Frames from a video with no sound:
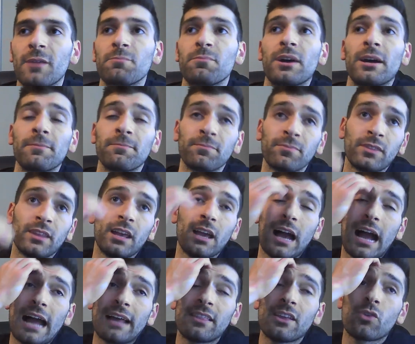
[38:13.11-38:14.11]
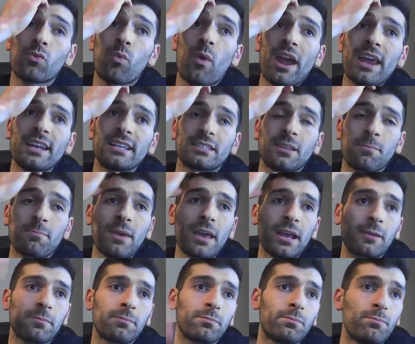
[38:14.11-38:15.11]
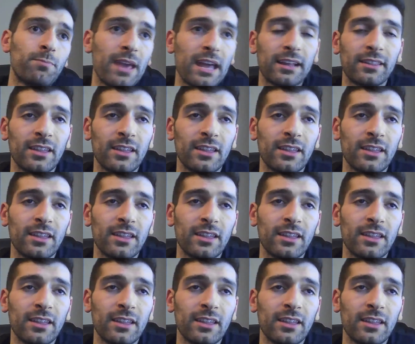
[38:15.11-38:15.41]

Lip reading: But I think weight is the big.